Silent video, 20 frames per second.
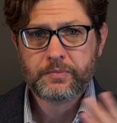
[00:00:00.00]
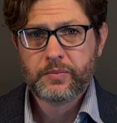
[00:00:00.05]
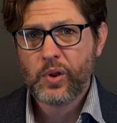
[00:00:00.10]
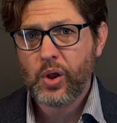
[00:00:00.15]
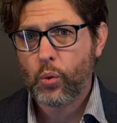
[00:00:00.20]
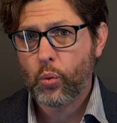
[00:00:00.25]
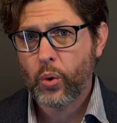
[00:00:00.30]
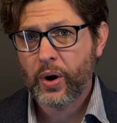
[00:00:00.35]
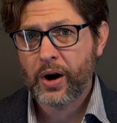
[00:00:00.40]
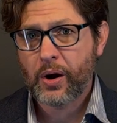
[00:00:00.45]

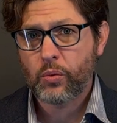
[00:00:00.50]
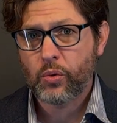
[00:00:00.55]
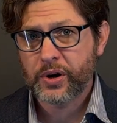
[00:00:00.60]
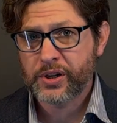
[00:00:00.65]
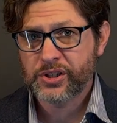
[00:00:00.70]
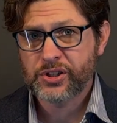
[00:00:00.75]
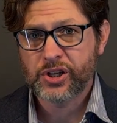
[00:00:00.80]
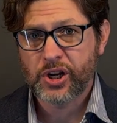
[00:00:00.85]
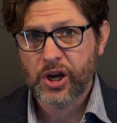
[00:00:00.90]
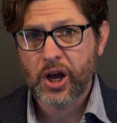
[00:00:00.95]
where I want us
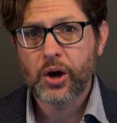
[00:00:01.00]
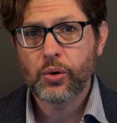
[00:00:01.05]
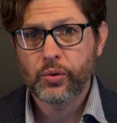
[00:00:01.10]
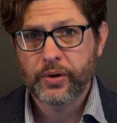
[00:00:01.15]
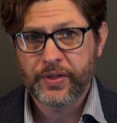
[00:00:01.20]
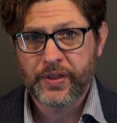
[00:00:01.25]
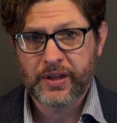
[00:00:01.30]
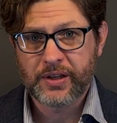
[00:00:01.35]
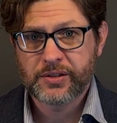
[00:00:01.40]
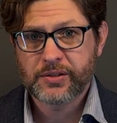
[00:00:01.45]
to go with
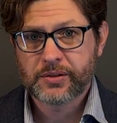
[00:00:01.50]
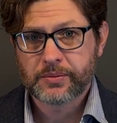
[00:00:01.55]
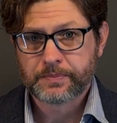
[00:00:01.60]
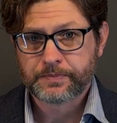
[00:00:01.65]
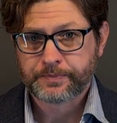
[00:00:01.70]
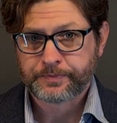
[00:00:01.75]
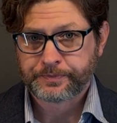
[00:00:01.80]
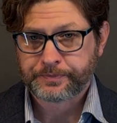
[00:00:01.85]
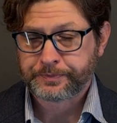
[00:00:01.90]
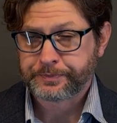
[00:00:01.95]
this,
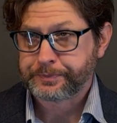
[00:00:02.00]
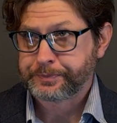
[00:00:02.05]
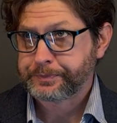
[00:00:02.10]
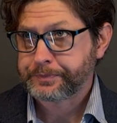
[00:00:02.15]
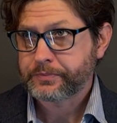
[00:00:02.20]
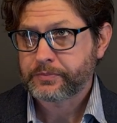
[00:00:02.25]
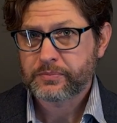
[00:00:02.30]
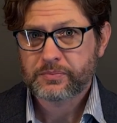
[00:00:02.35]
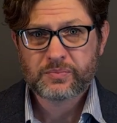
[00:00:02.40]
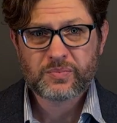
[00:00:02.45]

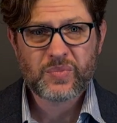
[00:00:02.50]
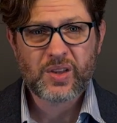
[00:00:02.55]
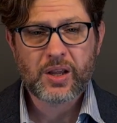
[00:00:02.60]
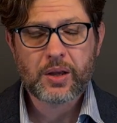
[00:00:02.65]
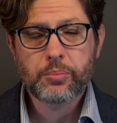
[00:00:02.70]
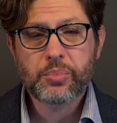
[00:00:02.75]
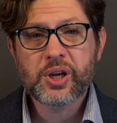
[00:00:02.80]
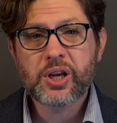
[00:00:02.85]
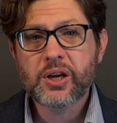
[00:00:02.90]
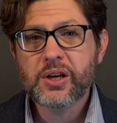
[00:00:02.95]

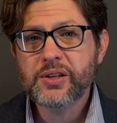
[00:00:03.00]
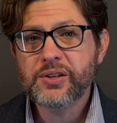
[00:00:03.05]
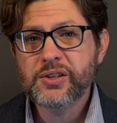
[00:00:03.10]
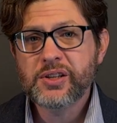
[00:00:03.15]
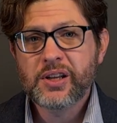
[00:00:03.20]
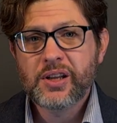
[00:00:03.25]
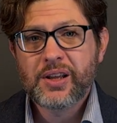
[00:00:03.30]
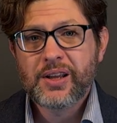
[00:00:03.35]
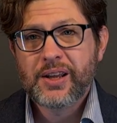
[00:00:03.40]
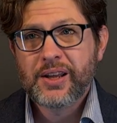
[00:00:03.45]
because
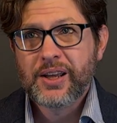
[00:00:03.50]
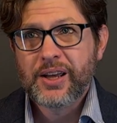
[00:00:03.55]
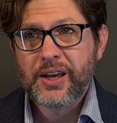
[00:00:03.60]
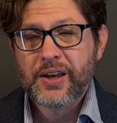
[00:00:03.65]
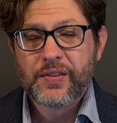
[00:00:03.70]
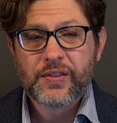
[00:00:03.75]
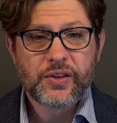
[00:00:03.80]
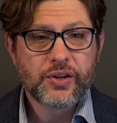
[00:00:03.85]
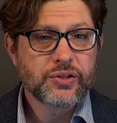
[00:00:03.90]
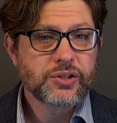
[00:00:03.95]

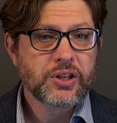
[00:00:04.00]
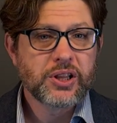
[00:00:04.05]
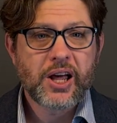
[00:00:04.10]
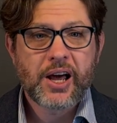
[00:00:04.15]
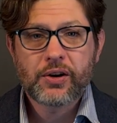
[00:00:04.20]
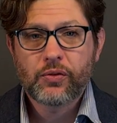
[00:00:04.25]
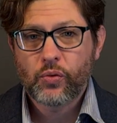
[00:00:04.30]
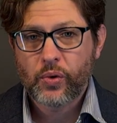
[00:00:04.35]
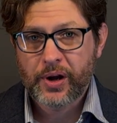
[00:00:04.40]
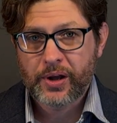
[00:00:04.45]
there are a lot
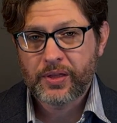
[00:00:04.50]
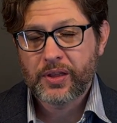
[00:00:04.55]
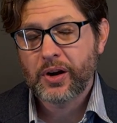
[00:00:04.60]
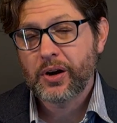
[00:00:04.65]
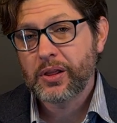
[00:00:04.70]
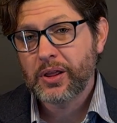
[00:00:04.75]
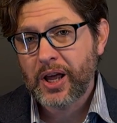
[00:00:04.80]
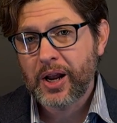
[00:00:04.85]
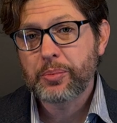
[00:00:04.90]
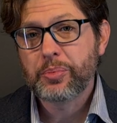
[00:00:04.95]

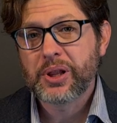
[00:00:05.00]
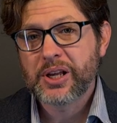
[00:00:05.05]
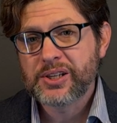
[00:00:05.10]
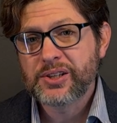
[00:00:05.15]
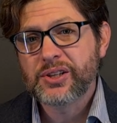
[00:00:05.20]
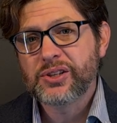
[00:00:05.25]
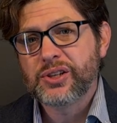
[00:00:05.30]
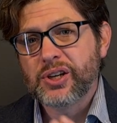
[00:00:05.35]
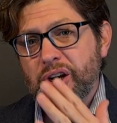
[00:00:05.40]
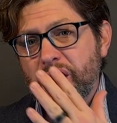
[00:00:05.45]
of
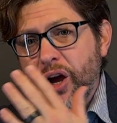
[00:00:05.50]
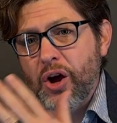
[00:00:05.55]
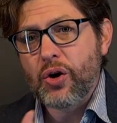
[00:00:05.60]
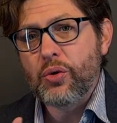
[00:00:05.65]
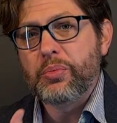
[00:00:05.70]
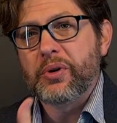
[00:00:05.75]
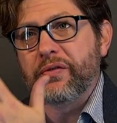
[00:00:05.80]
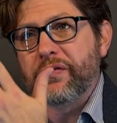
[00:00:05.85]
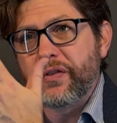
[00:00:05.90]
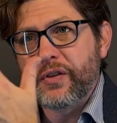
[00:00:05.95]
places to go.
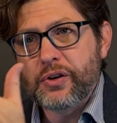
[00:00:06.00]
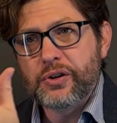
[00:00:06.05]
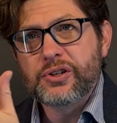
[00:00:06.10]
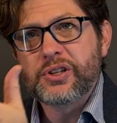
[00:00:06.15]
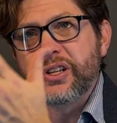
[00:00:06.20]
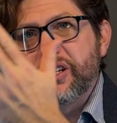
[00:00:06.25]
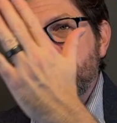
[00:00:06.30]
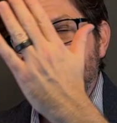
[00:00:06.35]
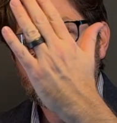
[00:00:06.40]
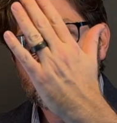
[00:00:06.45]
But first,
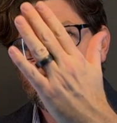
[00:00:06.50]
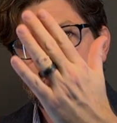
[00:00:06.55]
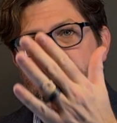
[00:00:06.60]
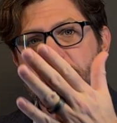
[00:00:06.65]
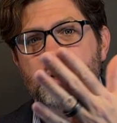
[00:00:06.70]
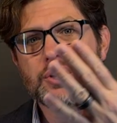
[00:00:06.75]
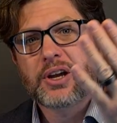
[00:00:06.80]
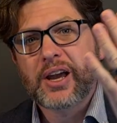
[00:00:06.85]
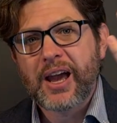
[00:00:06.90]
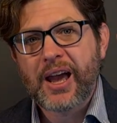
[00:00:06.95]
let's just
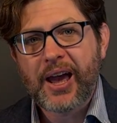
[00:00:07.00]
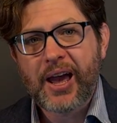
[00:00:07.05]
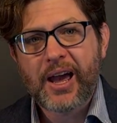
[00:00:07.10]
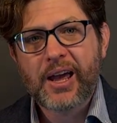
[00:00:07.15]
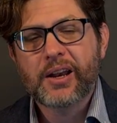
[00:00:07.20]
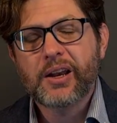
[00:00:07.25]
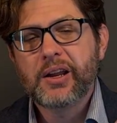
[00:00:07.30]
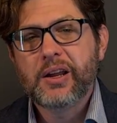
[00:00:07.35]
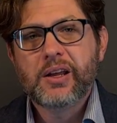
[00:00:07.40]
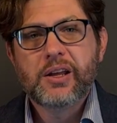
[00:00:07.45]
look
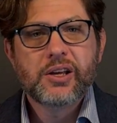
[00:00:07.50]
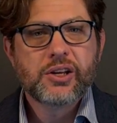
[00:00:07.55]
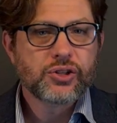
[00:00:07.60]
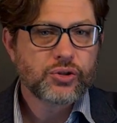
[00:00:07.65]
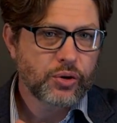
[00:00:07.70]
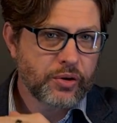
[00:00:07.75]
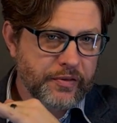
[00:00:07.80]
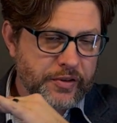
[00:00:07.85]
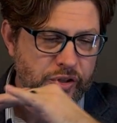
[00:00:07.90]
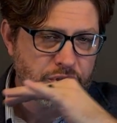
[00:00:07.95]
at sort
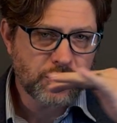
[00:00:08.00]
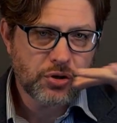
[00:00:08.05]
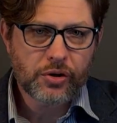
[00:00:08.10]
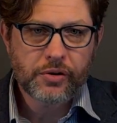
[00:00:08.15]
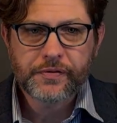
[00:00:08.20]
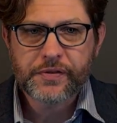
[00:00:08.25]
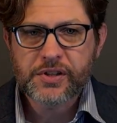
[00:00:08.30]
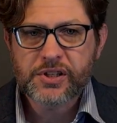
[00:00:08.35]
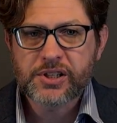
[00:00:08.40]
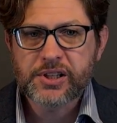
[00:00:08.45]
of a
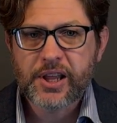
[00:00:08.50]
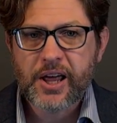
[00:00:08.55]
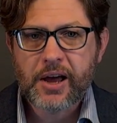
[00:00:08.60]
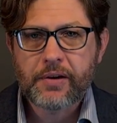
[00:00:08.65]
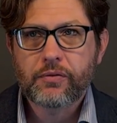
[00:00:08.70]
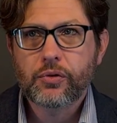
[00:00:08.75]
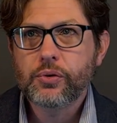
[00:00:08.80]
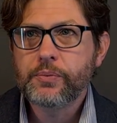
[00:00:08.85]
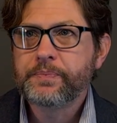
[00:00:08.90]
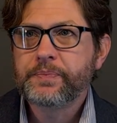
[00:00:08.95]
surface
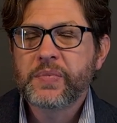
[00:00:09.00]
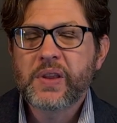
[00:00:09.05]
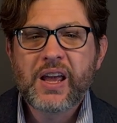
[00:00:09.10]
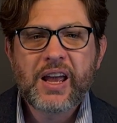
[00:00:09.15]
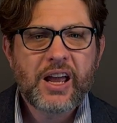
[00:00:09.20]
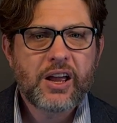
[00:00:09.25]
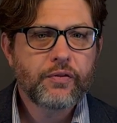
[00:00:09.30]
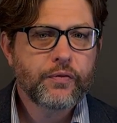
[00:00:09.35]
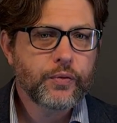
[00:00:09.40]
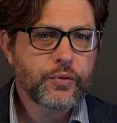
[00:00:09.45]
level.
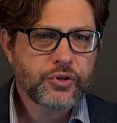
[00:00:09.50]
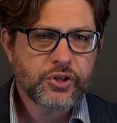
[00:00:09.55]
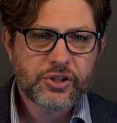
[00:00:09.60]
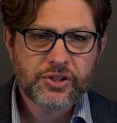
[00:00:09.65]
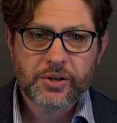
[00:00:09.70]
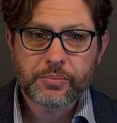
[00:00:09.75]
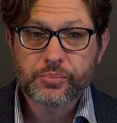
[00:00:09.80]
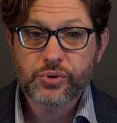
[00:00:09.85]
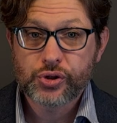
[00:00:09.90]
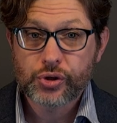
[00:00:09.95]
If we're just
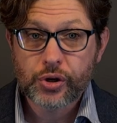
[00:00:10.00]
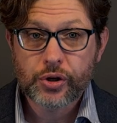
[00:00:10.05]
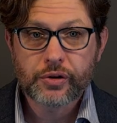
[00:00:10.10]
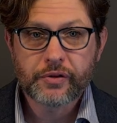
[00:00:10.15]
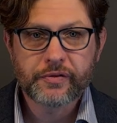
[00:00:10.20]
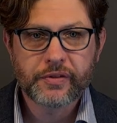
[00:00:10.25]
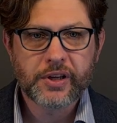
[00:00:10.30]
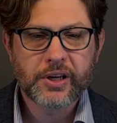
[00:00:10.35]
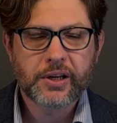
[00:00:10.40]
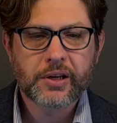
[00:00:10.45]

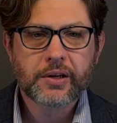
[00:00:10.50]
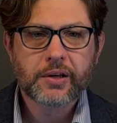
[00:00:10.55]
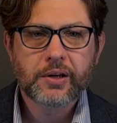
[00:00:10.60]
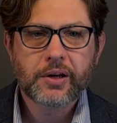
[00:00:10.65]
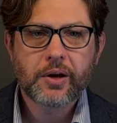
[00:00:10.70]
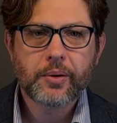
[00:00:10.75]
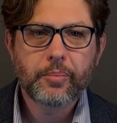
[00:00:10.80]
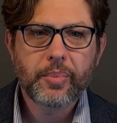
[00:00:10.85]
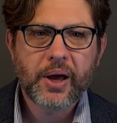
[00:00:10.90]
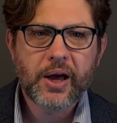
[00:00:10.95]

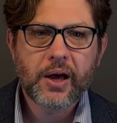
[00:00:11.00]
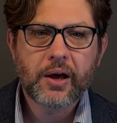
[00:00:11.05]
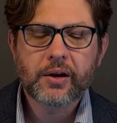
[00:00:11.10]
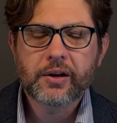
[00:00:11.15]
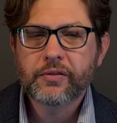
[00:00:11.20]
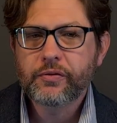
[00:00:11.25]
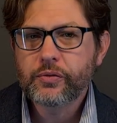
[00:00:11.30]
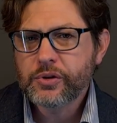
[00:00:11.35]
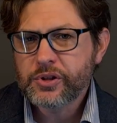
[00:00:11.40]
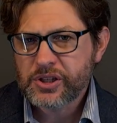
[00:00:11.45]

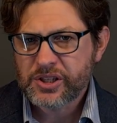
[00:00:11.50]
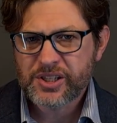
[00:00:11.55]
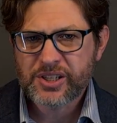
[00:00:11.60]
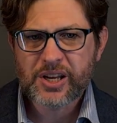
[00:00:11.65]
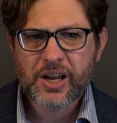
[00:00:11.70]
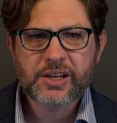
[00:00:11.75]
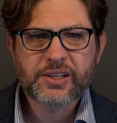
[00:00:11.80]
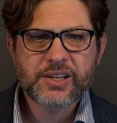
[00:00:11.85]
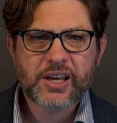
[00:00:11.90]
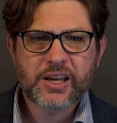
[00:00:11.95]
if we're just
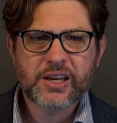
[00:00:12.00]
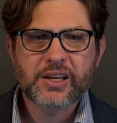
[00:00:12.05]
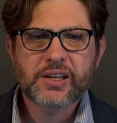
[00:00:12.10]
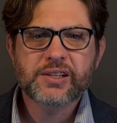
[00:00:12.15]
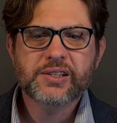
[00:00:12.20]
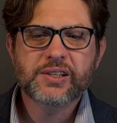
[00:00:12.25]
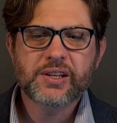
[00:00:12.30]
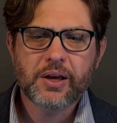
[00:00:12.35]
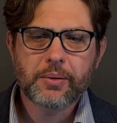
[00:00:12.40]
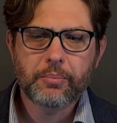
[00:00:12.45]
taking a
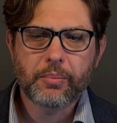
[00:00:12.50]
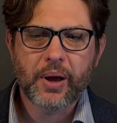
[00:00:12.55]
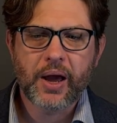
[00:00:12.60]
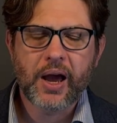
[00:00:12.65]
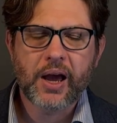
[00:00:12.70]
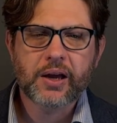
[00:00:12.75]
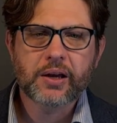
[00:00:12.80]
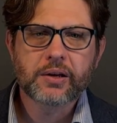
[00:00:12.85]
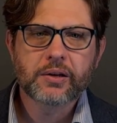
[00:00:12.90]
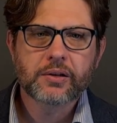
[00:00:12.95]
step
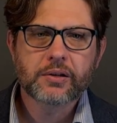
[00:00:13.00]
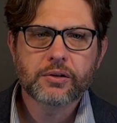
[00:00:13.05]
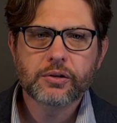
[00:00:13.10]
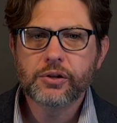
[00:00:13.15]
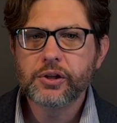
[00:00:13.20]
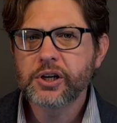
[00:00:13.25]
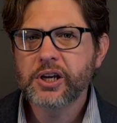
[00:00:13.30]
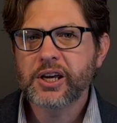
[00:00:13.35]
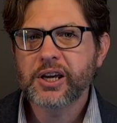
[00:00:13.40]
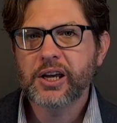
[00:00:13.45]
back,
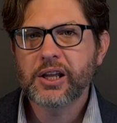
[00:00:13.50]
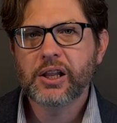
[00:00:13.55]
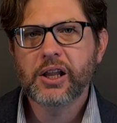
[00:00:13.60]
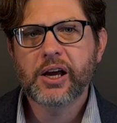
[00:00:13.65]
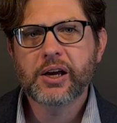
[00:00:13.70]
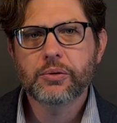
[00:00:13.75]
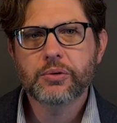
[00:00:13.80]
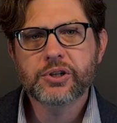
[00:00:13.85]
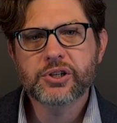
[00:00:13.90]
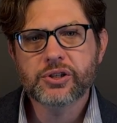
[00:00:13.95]
looking at
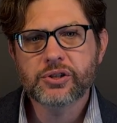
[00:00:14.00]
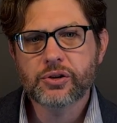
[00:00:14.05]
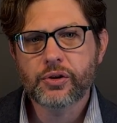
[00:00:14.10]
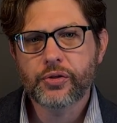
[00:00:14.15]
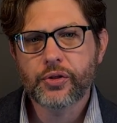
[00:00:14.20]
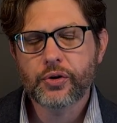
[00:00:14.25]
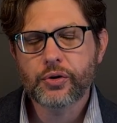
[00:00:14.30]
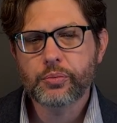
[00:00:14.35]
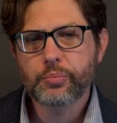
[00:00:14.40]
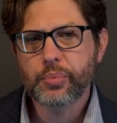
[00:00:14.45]
language as a
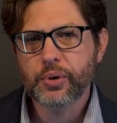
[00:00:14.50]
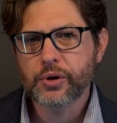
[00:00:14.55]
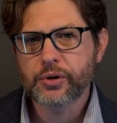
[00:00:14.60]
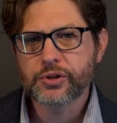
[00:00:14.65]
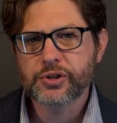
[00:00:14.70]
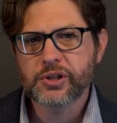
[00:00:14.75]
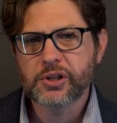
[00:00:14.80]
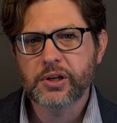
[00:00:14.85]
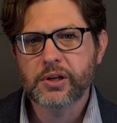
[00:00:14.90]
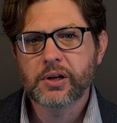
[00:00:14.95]
third
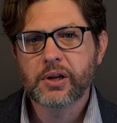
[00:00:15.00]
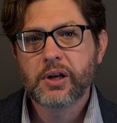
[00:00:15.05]
person,